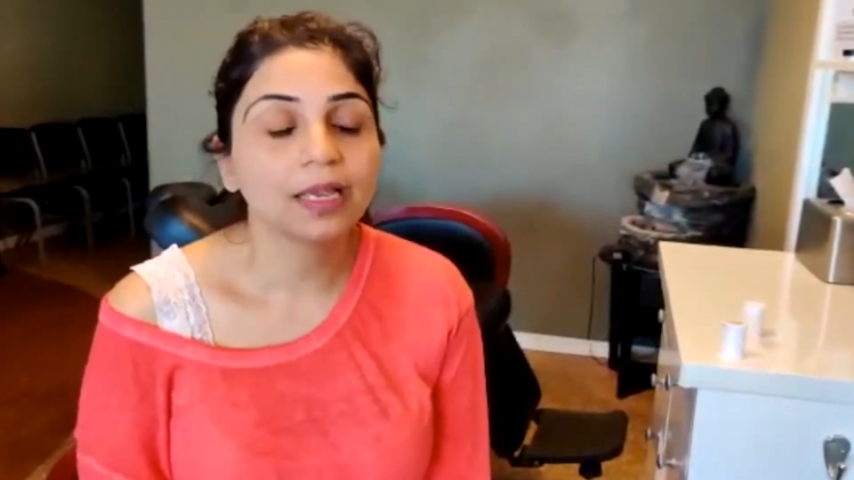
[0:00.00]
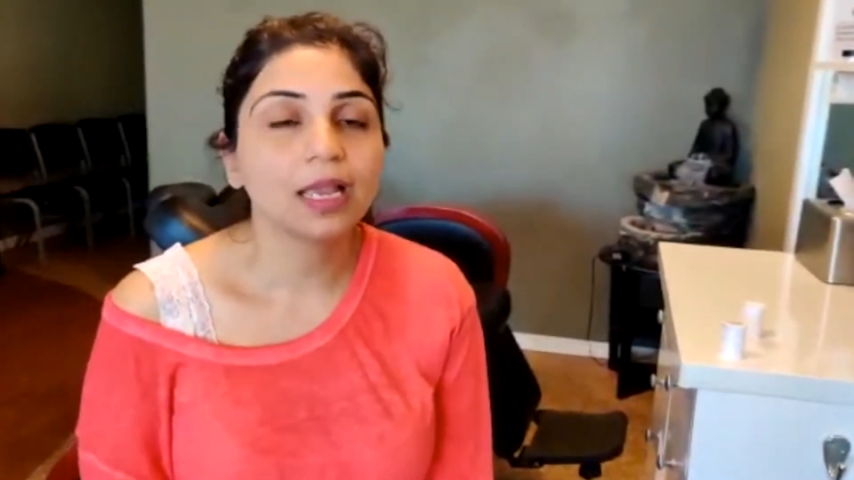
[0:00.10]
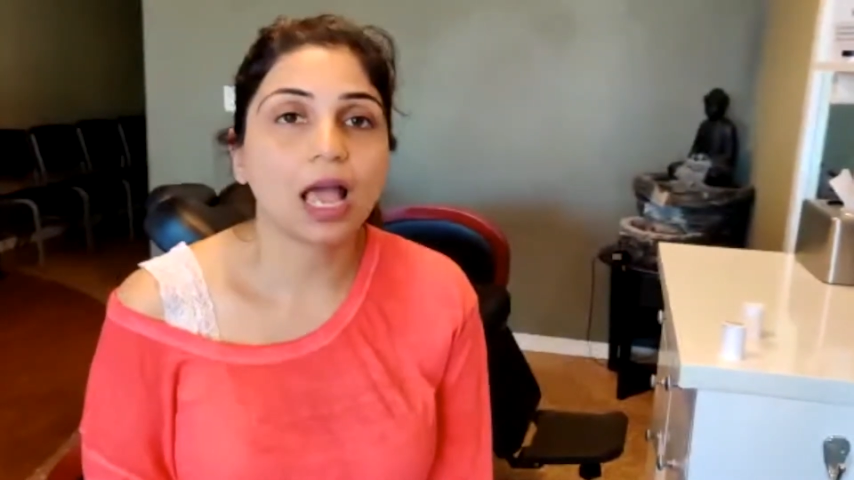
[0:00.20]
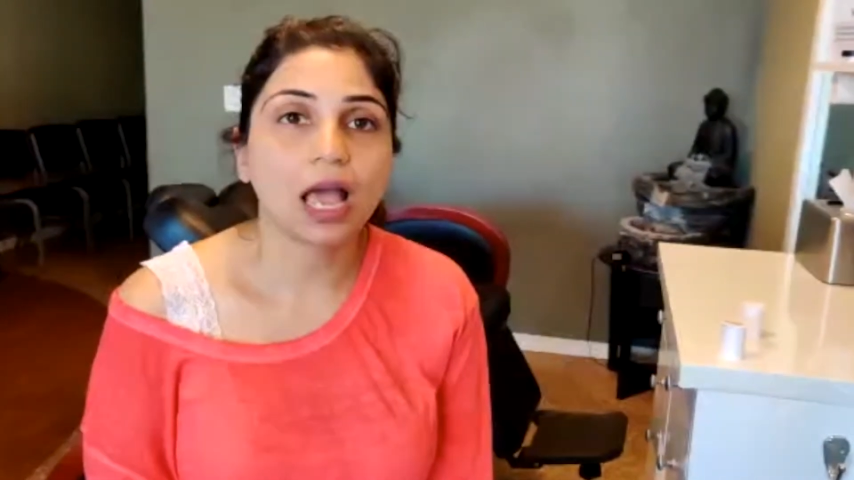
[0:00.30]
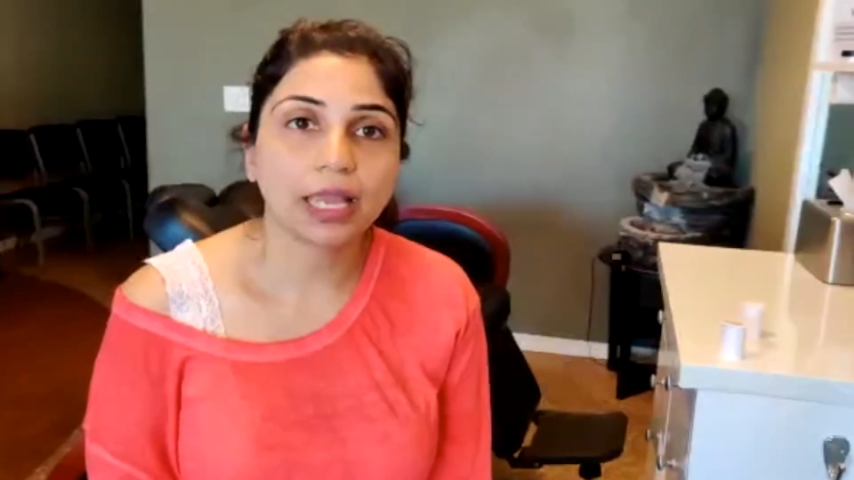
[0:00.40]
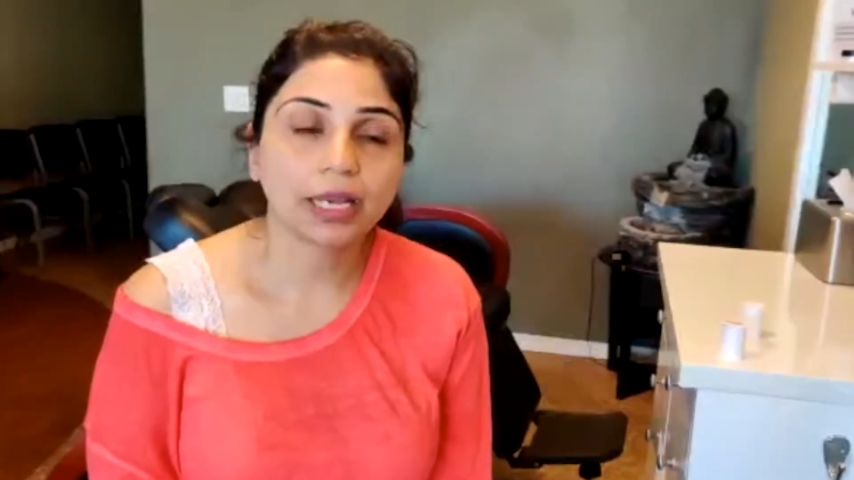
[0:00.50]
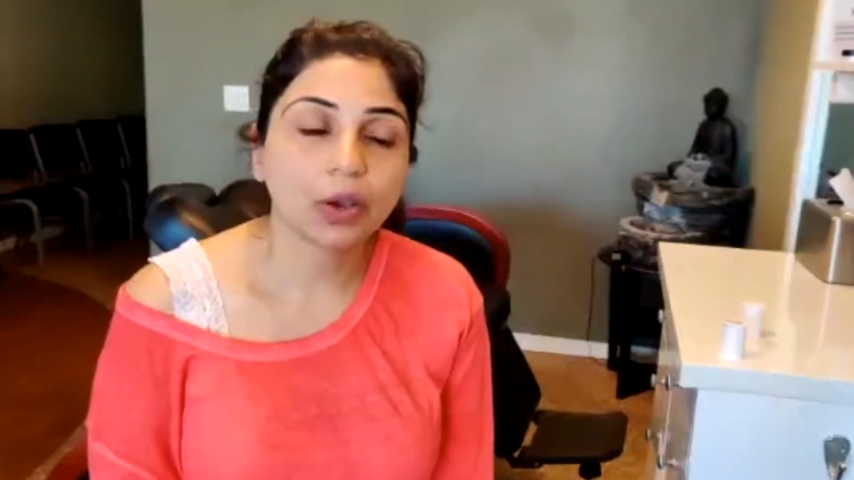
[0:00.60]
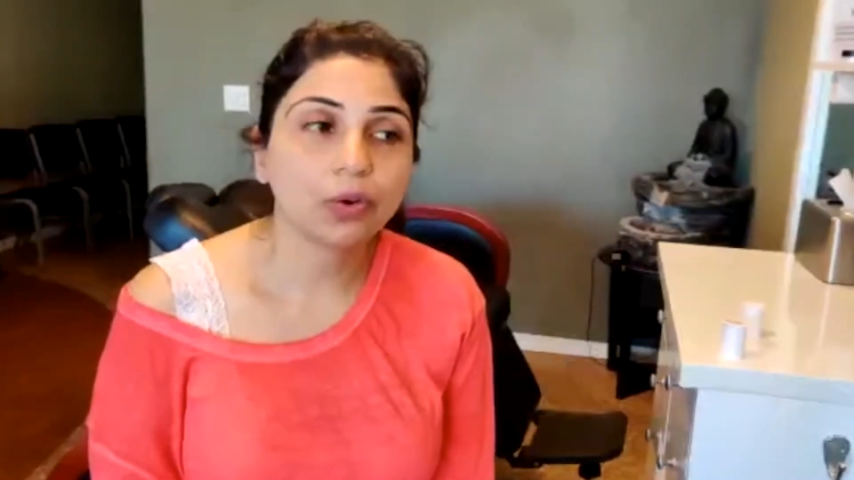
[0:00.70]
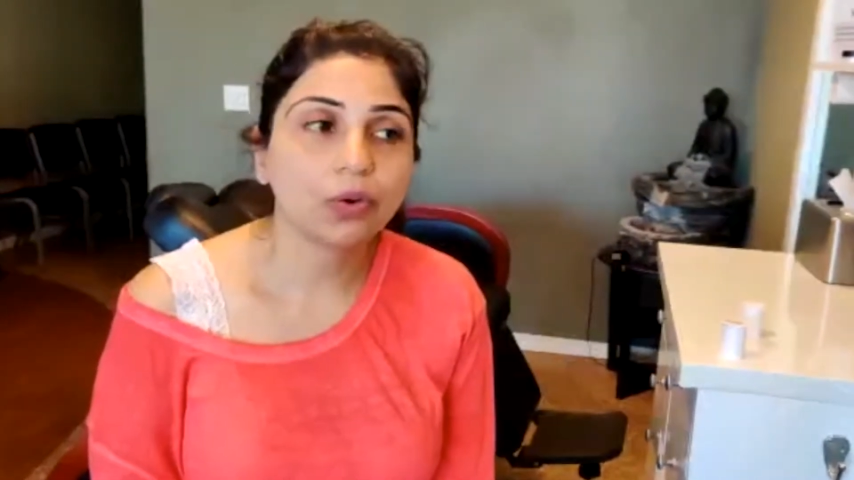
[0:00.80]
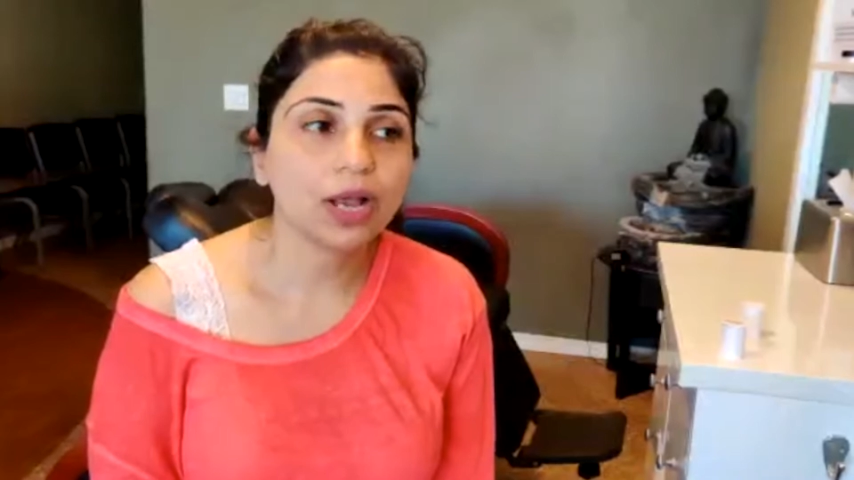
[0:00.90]
I
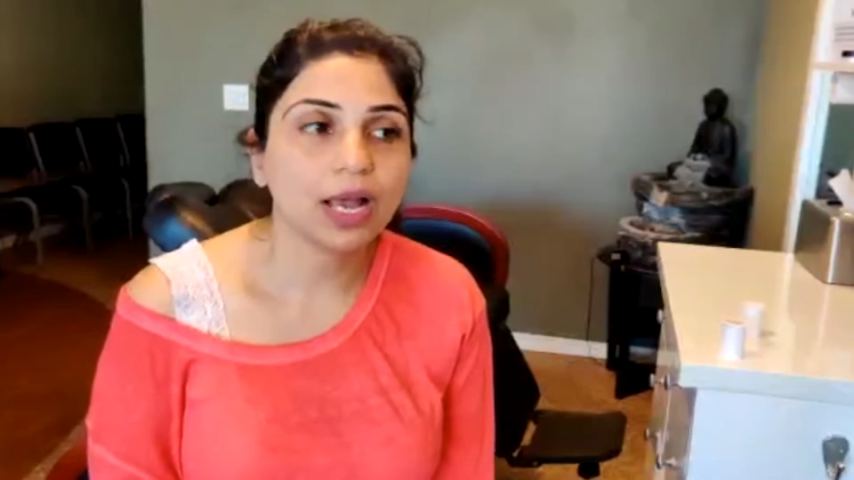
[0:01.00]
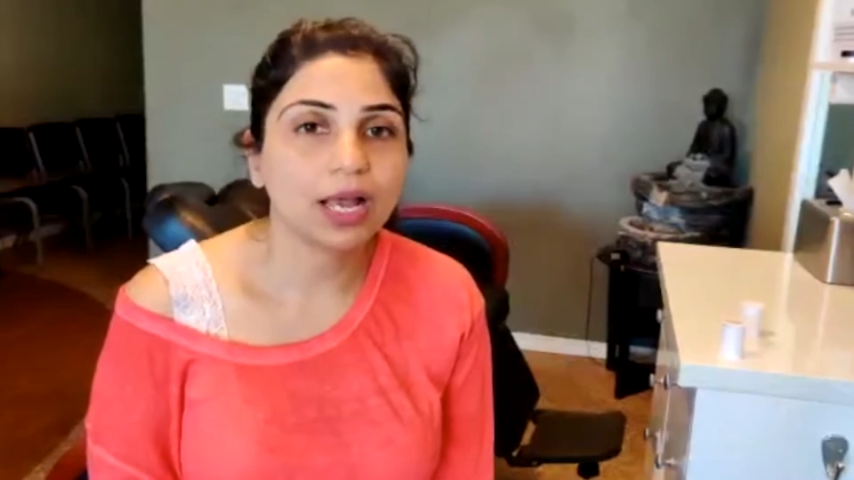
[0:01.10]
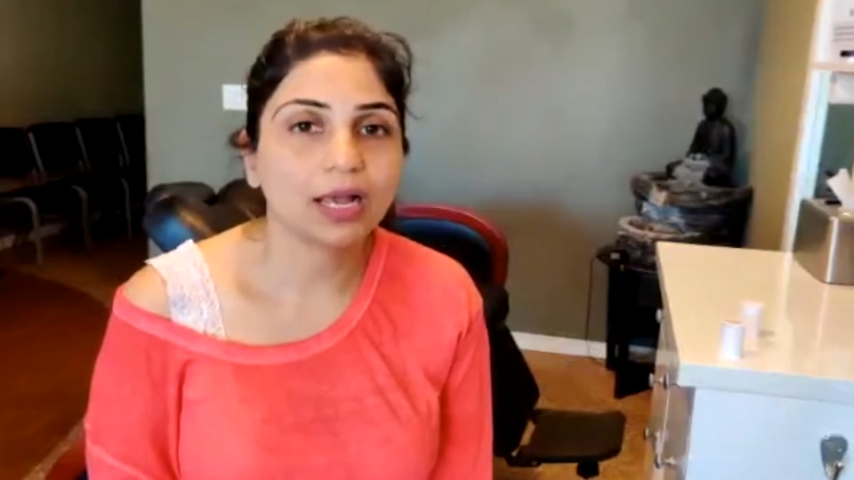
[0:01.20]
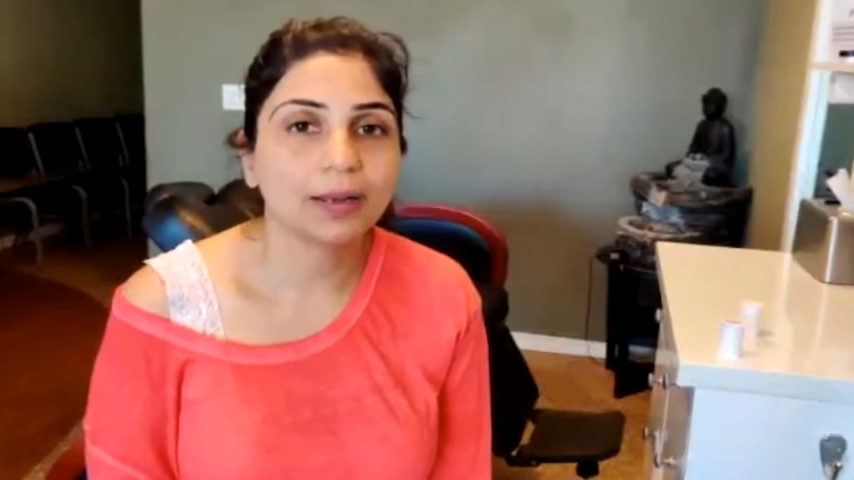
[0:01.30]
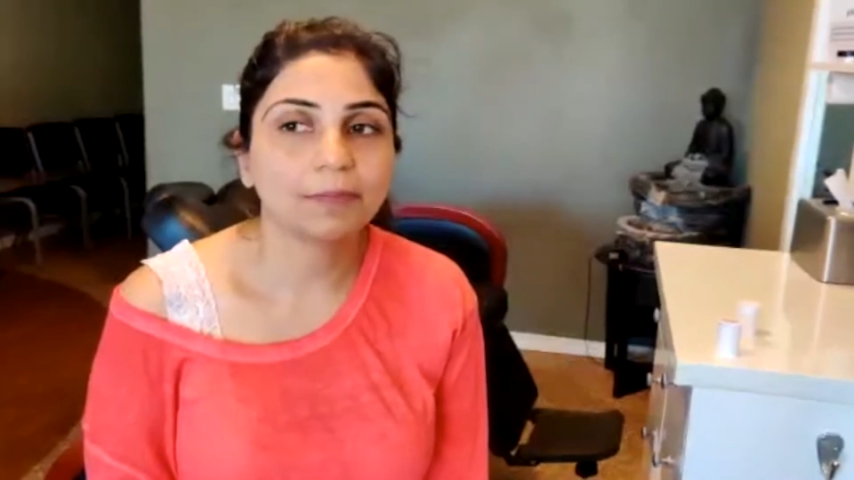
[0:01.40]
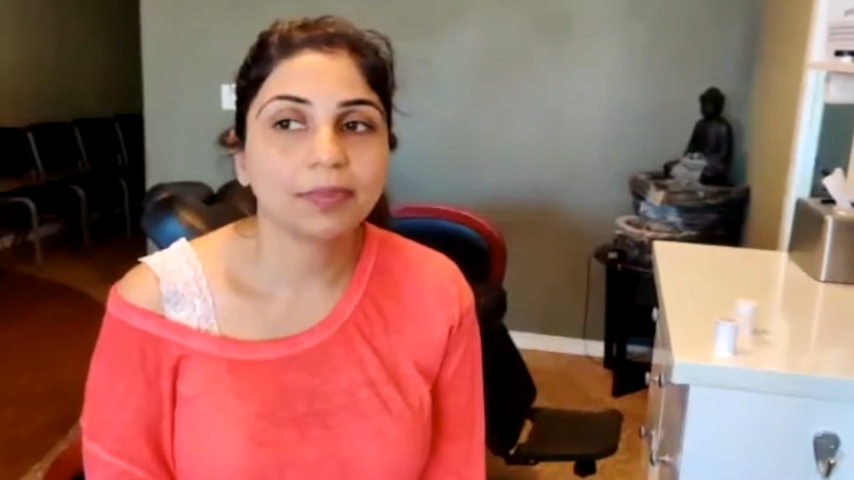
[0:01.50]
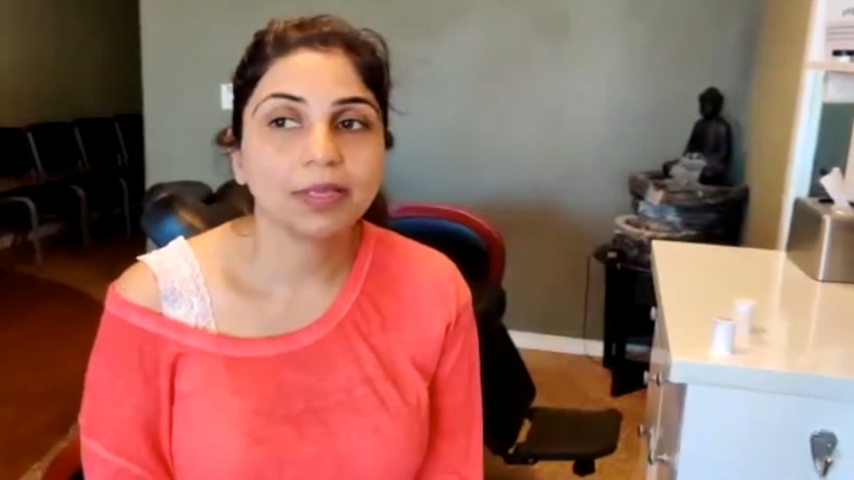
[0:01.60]
know